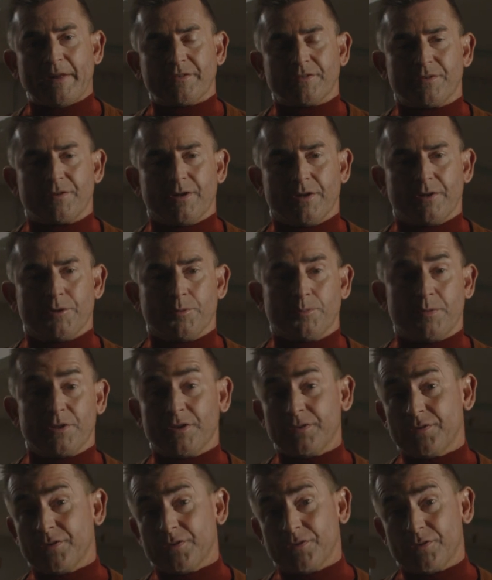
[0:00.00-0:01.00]
to tell you, but
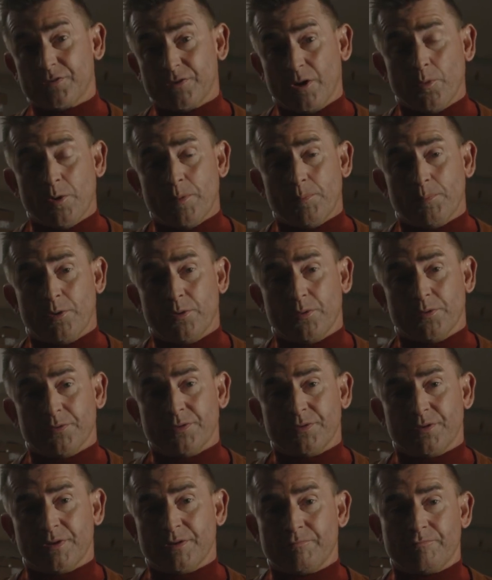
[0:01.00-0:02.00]
this is so
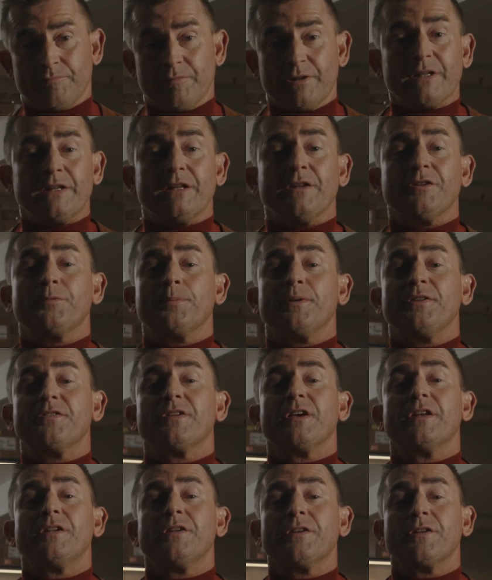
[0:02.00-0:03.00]
important it really needs to be
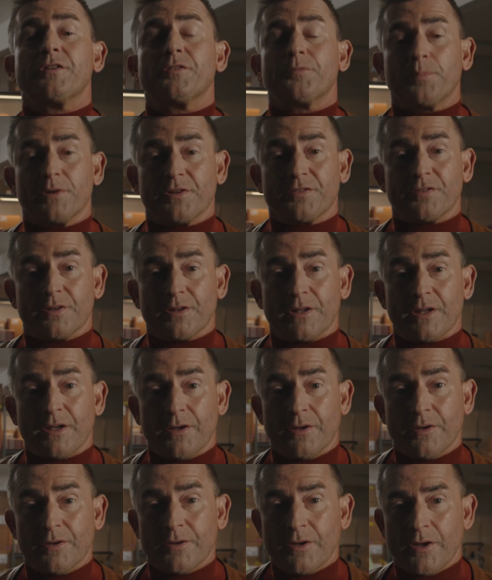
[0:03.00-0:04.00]
stated explicitly.
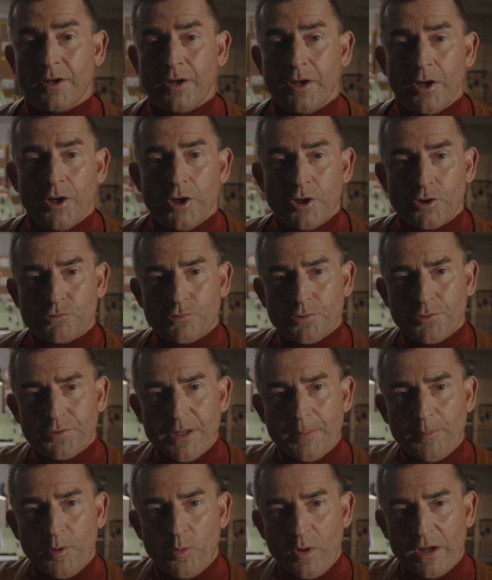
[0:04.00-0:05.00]
Truth
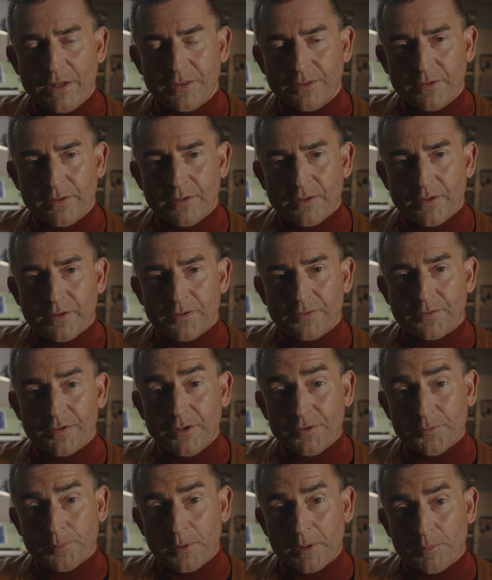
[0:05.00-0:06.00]
number one,
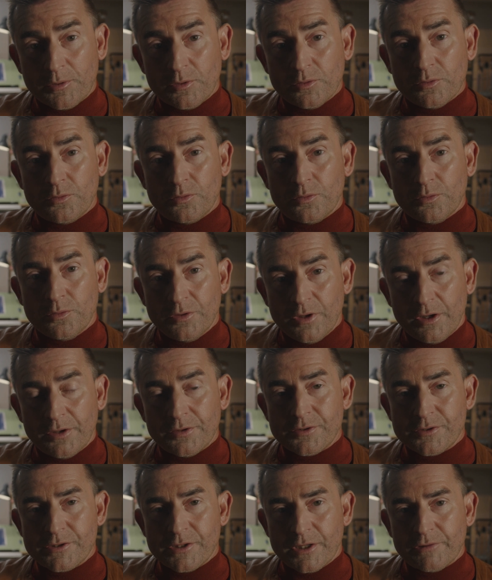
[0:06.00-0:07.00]
salespeople do
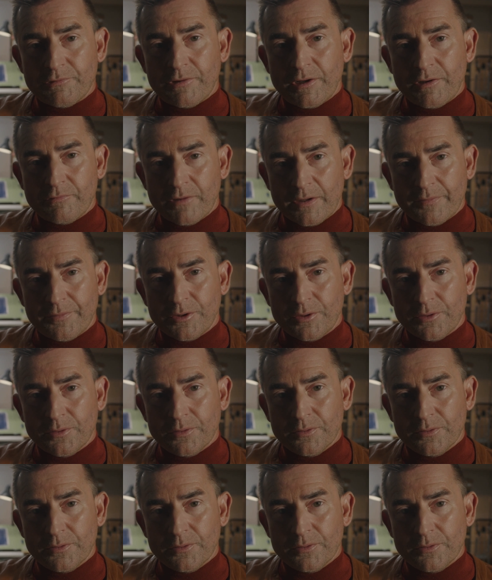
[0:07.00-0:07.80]
not generate revenue.